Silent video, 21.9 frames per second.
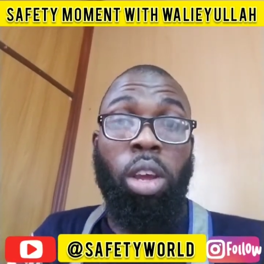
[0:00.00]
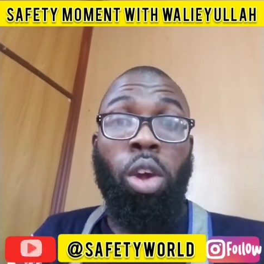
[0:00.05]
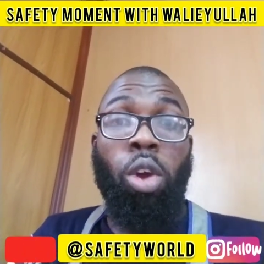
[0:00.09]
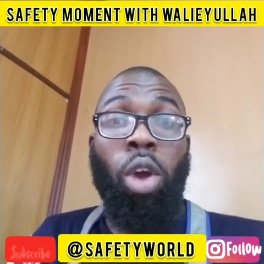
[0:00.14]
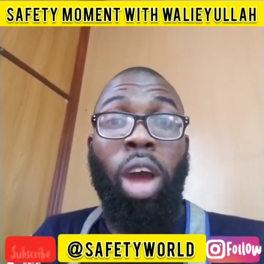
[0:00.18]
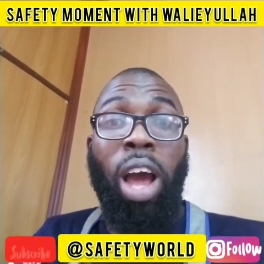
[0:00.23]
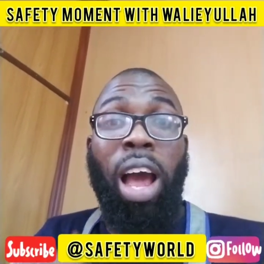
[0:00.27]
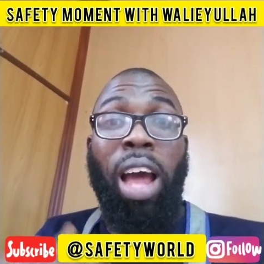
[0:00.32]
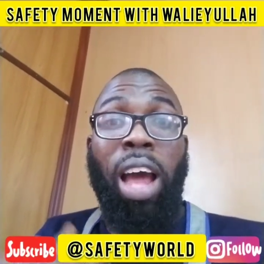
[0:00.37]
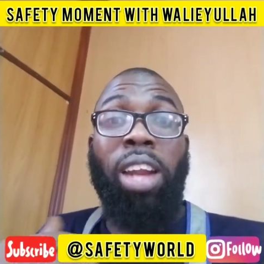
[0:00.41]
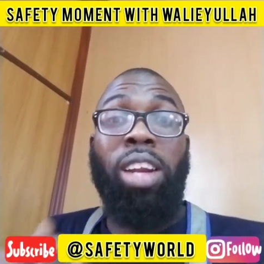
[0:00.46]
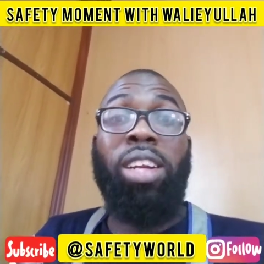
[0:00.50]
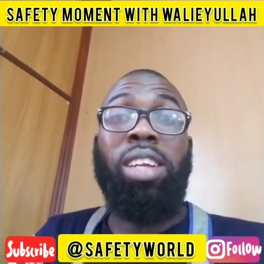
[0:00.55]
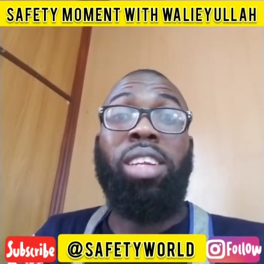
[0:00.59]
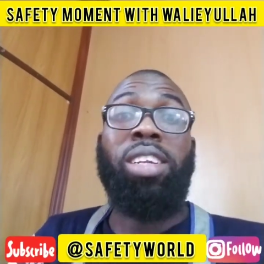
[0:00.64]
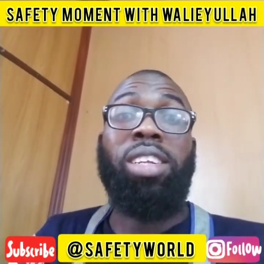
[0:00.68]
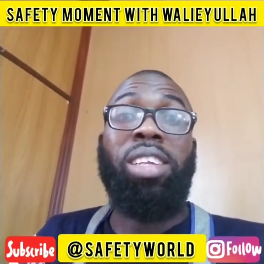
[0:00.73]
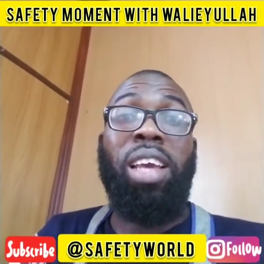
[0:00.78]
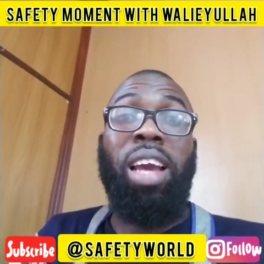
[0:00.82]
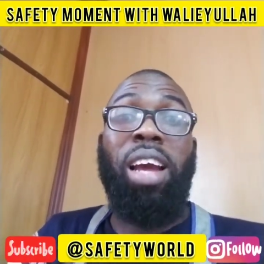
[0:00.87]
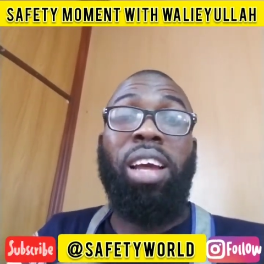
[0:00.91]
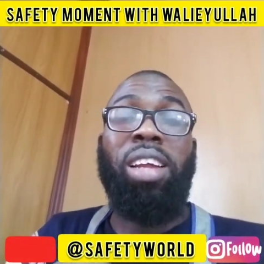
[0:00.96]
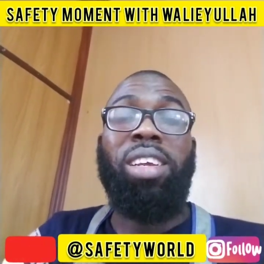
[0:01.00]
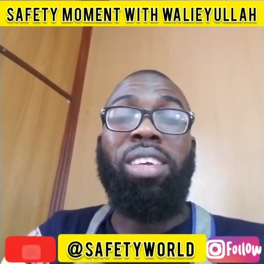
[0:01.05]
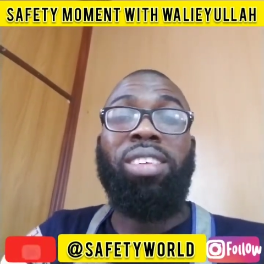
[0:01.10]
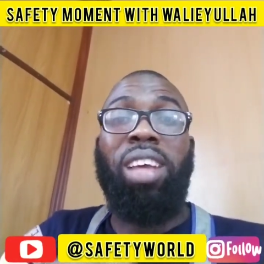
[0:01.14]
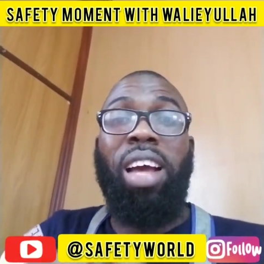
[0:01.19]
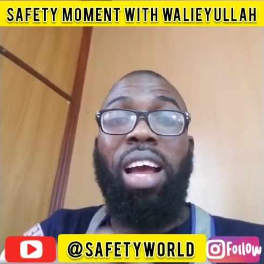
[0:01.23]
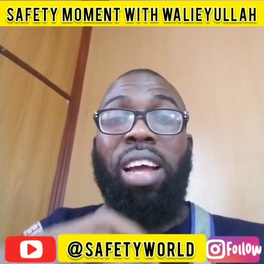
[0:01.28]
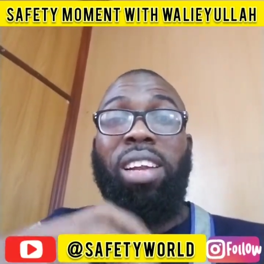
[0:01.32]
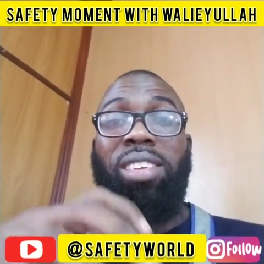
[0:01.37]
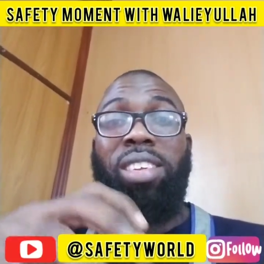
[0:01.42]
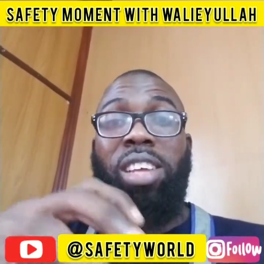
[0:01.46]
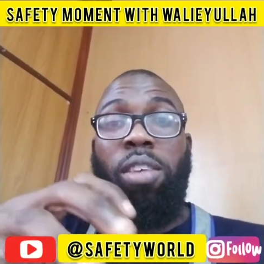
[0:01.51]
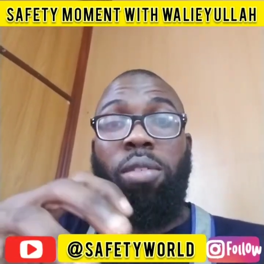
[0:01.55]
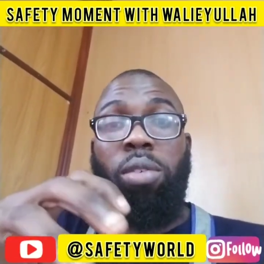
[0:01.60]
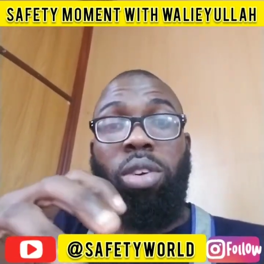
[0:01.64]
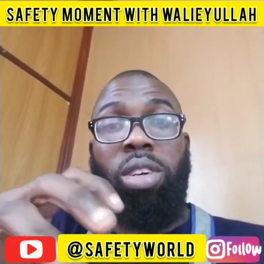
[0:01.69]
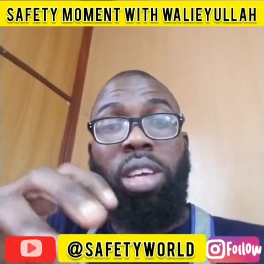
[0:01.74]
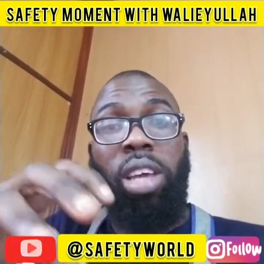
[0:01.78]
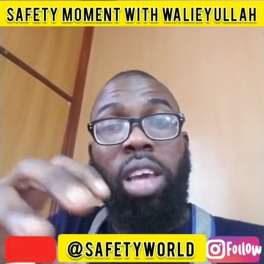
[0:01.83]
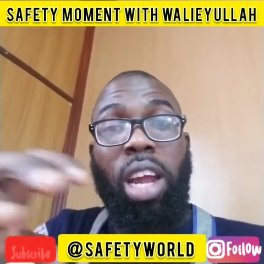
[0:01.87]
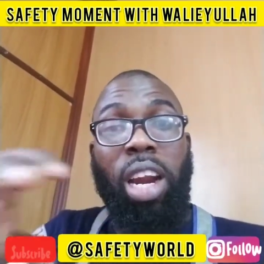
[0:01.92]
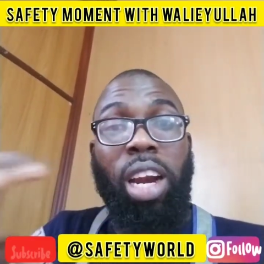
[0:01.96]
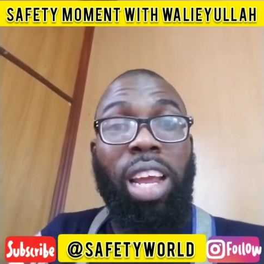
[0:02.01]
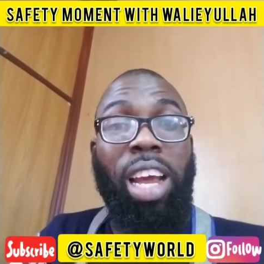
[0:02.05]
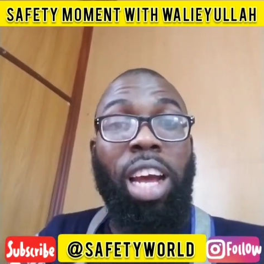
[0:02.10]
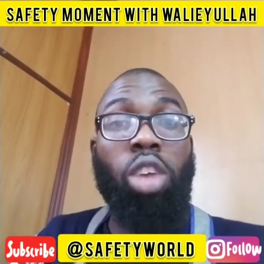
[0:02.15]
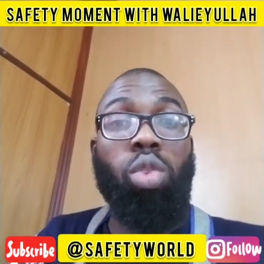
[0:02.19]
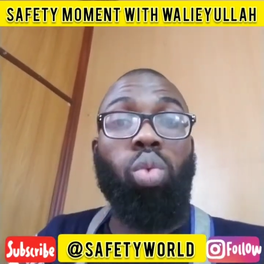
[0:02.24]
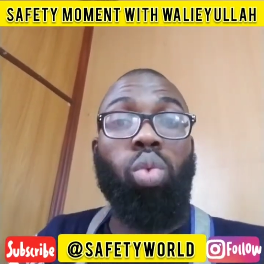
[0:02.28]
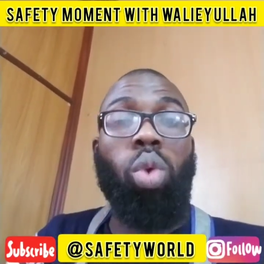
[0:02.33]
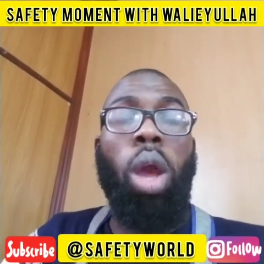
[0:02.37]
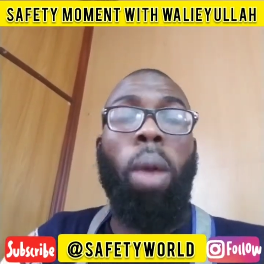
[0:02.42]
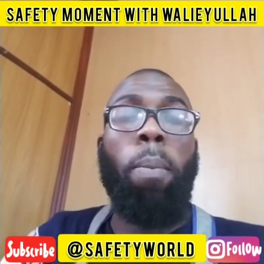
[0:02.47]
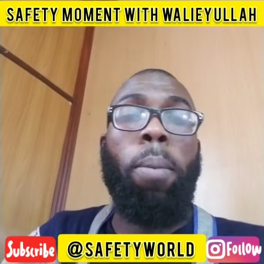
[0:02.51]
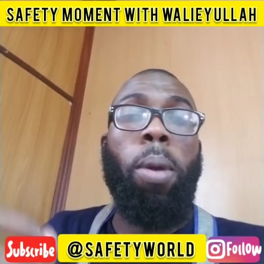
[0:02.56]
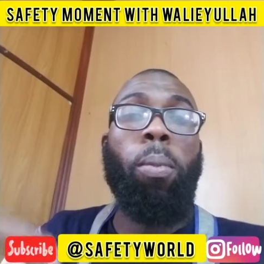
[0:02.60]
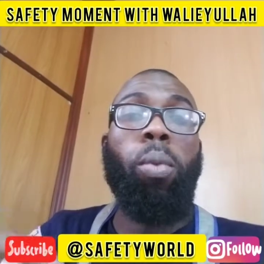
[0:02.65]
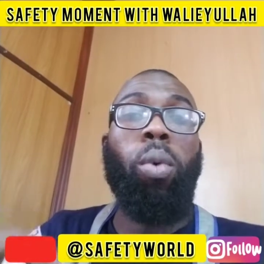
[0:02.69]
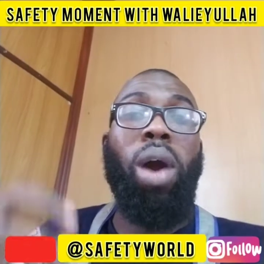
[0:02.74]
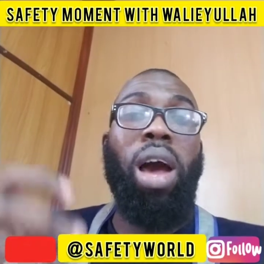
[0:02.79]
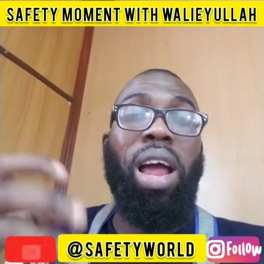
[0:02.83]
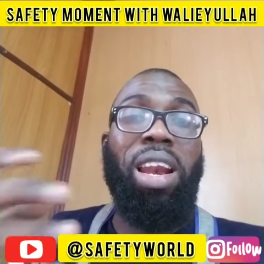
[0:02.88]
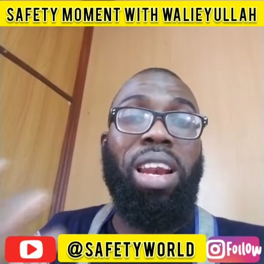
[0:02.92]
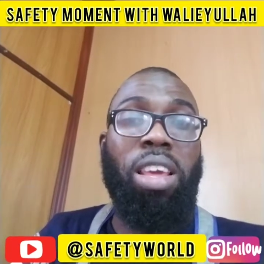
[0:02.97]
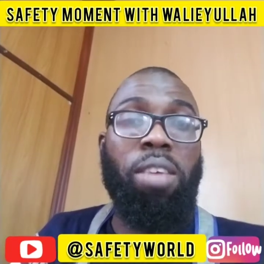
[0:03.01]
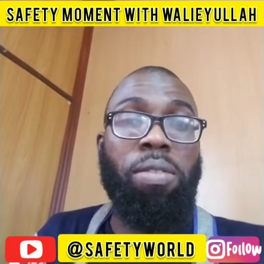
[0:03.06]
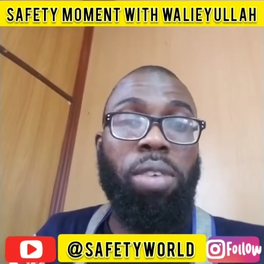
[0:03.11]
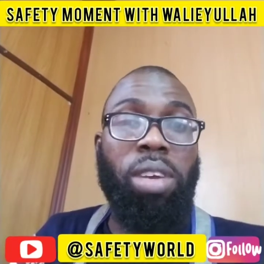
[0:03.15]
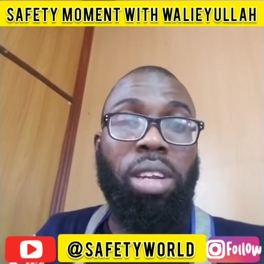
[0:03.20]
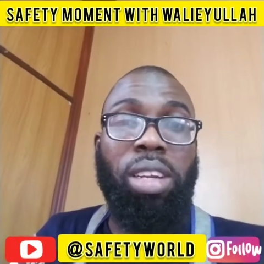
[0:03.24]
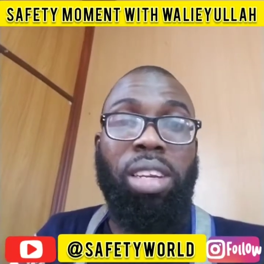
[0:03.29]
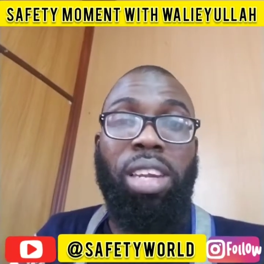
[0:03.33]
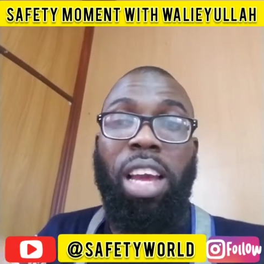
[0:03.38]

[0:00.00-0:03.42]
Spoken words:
And these are even the areas where people are living.